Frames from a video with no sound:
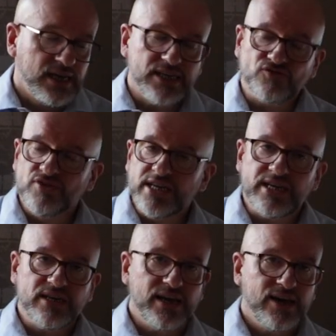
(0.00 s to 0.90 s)
it's
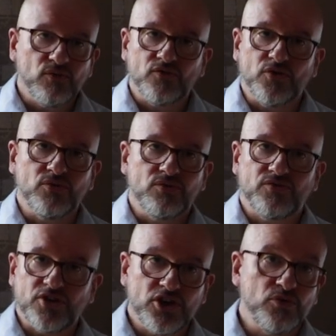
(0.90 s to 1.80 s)
really helpful
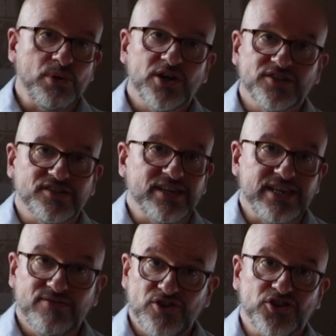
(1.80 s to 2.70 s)
for you
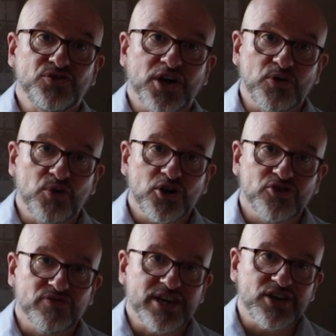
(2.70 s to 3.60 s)
personally if you do know what
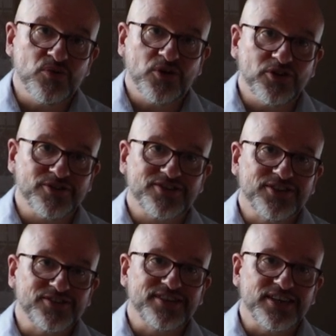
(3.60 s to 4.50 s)
career you want your
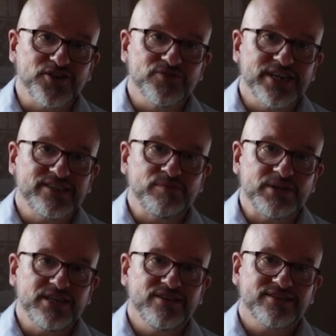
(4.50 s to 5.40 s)
starting career to
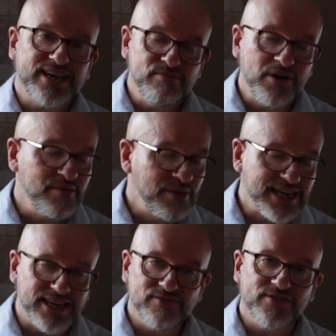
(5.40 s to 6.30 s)
be because that might
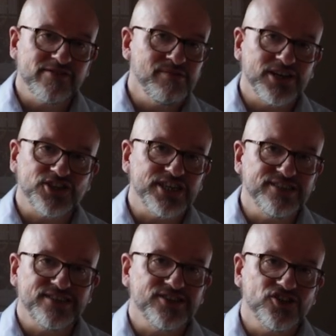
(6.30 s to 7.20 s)
make it very much
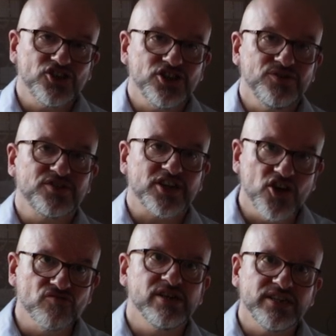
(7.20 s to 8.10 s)
easier to choose a
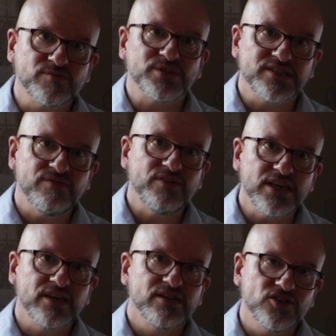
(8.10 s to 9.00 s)
career
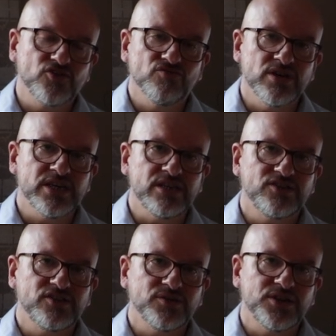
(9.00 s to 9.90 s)
specific degree
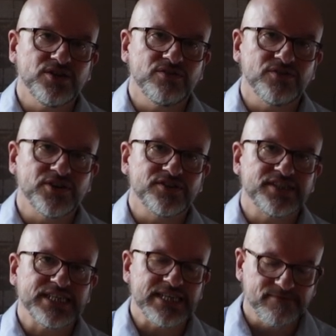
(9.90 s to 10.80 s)
to do at
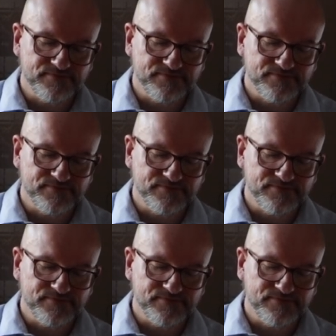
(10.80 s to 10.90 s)
university.